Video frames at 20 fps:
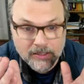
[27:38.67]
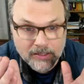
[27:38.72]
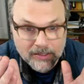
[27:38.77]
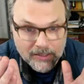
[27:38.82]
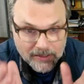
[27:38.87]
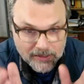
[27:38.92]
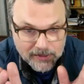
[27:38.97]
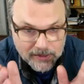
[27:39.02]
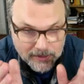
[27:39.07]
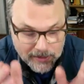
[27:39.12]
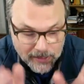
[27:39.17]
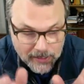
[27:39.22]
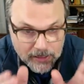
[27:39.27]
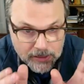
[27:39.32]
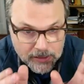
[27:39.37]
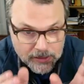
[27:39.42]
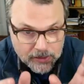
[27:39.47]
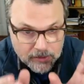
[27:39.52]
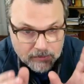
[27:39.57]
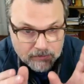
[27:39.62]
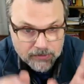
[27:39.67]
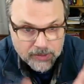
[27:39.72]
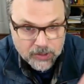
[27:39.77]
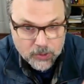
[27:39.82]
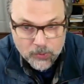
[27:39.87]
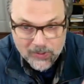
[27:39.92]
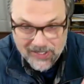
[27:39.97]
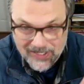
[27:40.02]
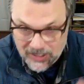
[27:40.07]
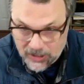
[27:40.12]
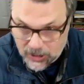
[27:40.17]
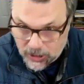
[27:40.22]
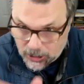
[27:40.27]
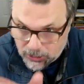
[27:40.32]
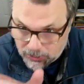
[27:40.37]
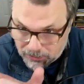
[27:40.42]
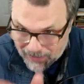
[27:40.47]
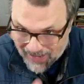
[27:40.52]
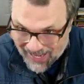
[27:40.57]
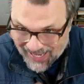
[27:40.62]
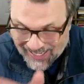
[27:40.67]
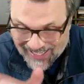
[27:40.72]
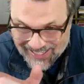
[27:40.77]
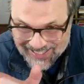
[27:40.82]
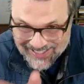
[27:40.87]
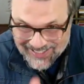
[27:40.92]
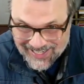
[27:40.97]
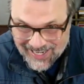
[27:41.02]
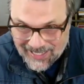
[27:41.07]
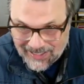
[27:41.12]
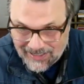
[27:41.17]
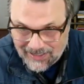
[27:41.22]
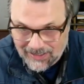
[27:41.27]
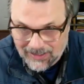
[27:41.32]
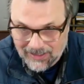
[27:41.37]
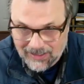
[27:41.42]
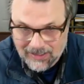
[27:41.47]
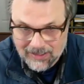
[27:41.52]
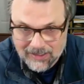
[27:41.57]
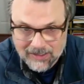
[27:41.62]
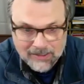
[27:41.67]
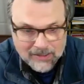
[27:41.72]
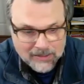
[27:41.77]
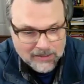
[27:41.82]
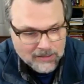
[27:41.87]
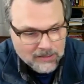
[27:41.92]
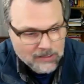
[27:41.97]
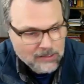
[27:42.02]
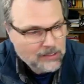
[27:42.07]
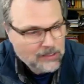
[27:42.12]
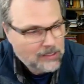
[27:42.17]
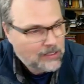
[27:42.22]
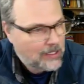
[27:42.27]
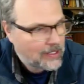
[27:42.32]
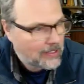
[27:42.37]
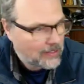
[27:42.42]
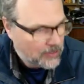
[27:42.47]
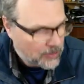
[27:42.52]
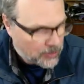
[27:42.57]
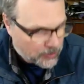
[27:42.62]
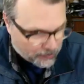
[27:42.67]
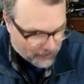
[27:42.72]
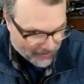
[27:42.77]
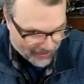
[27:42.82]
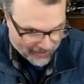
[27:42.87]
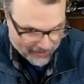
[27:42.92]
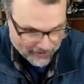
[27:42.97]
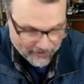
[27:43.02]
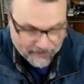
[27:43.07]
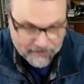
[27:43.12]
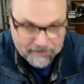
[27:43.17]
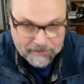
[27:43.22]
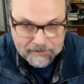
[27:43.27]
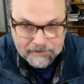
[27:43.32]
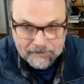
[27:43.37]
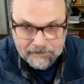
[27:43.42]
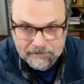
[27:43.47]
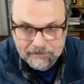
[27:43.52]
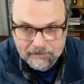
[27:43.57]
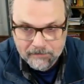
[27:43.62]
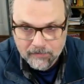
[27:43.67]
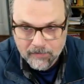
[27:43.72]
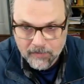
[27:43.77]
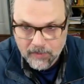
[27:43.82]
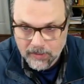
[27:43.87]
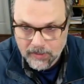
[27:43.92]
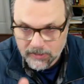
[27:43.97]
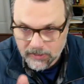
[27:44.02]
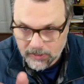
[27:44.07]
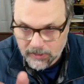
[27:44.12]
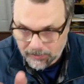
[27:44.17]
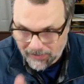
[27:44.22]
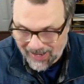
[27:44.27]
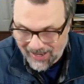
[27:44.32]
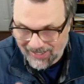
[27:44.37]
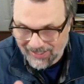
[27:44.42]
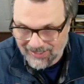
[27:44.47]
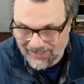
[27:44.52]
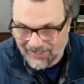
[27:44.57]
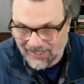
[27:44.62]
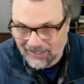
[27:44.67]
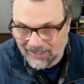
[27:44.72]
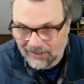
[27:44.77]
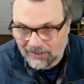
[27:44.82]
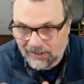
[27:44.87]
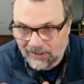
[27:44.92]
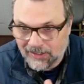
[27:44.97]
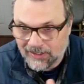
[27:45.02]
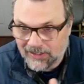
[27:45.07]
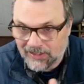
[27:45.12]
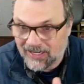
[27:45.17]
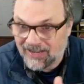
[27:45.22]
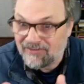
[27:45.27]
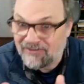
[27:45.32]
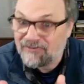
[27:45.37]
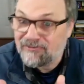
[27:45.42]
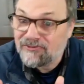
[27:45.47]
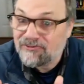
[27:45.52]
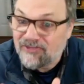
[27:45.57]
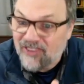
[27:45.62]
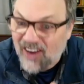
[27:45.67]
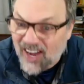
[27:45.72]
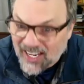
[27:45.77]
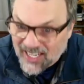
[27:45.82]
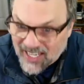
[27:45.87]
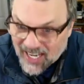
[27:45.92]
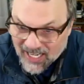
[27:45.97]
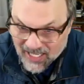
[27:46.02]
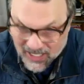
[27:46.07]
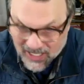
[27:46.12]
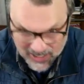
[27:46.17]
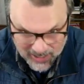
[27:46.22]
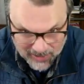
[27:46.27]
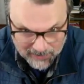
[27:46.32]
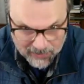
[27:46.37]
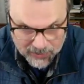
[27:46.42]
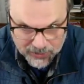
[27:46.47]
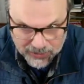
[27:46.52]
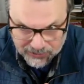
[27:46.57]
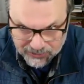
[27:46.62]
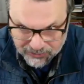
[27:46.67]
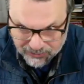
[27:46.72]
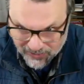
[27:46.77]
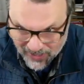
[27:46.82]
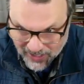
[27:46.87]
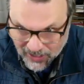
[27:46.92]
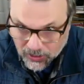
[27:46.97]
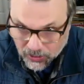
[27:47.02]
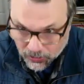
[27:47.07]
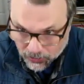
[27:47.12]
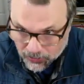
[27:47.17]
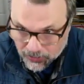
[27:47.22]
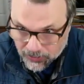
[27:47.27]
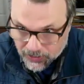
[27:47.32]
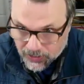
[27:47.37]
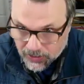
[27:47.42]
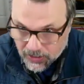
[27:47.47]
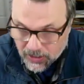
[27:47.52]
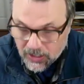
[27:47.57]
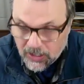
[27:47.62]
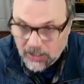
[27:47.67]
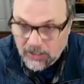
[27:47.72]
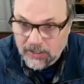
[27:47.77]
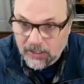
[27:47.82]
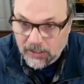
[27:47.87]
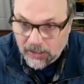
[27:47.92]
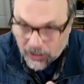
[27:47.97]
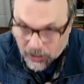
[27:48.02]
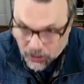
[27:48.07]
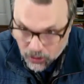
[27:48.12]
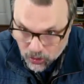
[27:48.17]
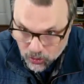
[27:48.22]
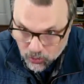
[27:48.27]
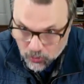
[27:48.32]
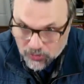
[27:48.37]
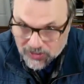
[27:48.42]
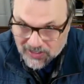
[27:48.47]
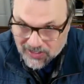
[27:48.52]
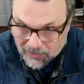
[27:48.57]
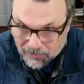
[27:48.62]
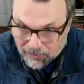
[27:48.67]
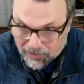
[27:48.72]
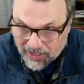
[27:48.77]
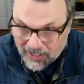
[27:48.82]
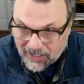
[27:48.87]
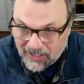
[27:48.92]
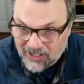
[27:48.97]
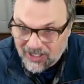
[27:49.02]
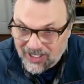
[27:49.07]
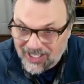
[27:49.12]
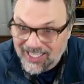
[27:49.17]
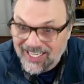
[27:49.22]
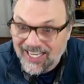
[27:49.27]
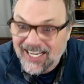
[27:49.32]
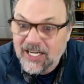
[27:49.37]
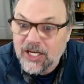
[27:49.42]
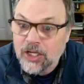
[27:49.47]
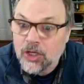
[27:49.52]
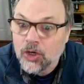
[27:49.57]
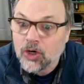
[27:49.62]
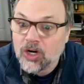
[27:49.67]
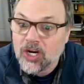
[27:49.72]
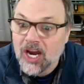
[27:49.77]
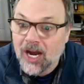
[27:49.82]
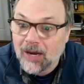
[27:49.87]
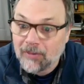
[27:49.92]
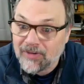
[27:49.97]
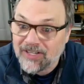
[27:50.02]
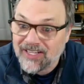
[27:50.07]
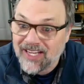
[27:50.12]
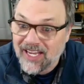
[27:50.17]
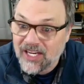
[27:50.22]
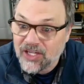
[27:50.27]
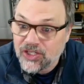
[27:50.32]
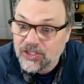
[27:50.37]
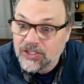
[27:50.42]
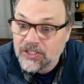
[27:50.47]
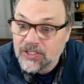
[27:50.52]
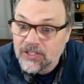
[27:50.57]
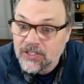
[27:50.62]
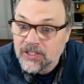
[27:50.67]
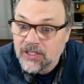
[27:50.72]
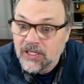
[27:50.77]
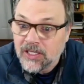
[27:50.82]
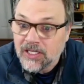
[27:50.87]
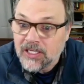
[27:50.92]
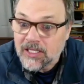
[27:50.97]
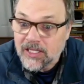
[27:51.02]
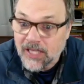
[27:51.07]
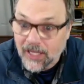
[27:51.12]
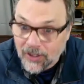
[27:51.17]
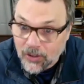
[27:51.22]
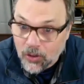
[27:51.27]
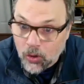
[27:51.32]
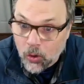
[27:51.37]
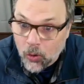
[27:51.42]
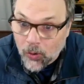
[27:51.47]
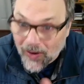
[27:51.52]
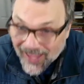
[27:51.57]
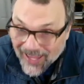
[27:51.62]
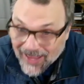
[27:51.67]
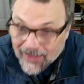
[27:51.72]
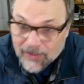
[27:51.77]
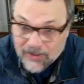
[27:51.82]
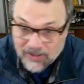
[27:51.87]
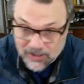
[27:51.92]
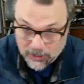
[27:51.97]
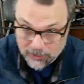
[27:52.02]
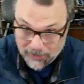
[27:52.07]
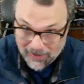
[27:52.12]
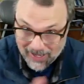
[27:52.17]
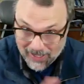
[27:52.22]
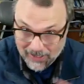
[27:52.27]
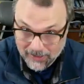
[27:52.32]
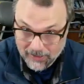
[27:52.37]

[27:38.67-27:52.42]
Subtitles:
distinction between a spanning set and a span. Spanning set is a finite number of vectors that are used to build the linear combinations that go in the span.